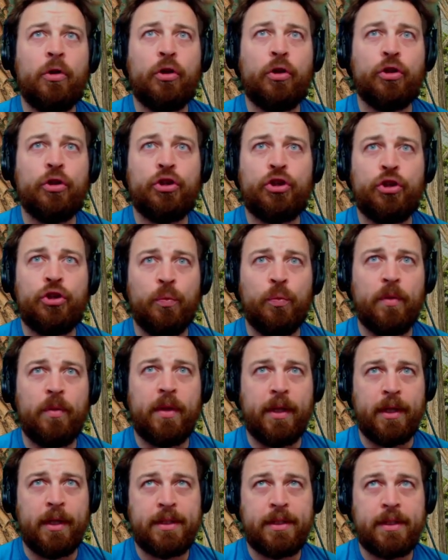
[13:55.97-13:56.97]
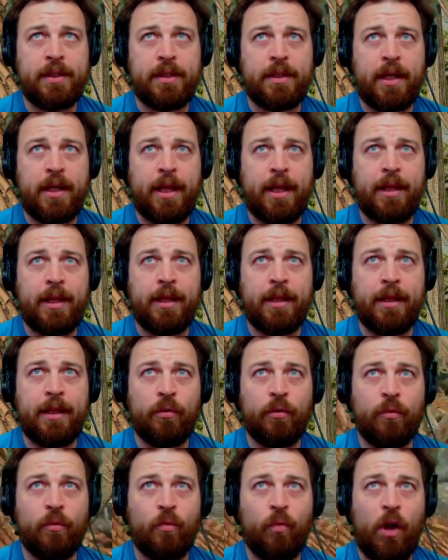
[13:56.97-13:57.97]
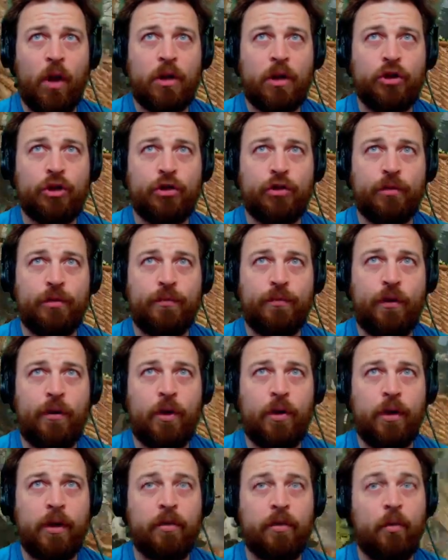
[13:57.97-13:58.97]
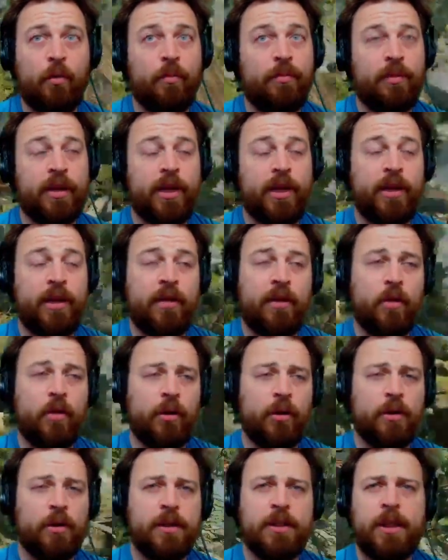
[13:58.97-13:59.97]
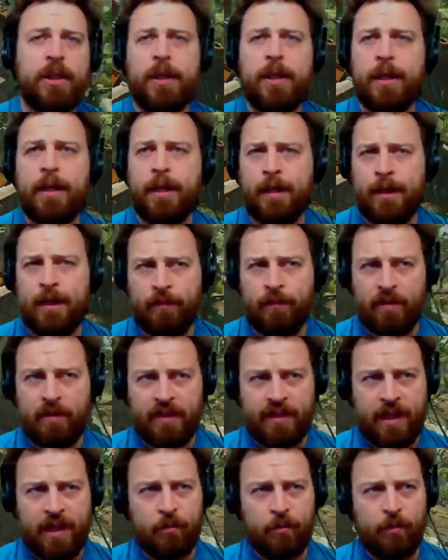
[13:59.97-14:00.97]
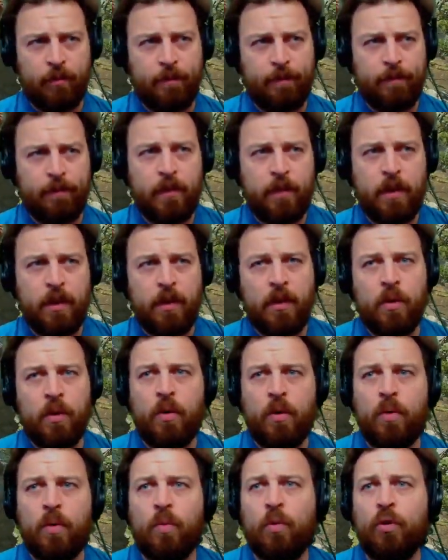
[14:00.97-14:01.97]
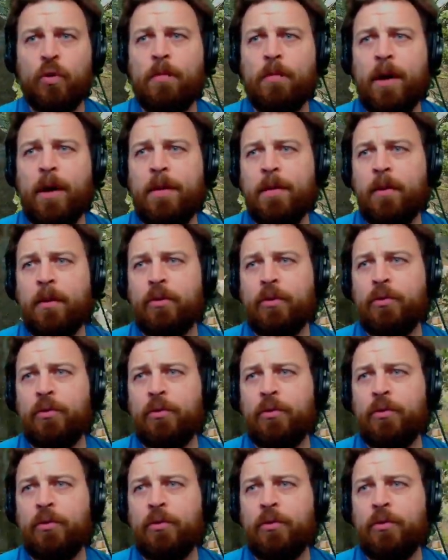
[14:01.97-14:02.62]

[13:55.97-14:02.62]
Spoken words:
can shoot this and the rock should fall and hopefully hit the ogres, for example. What you might be able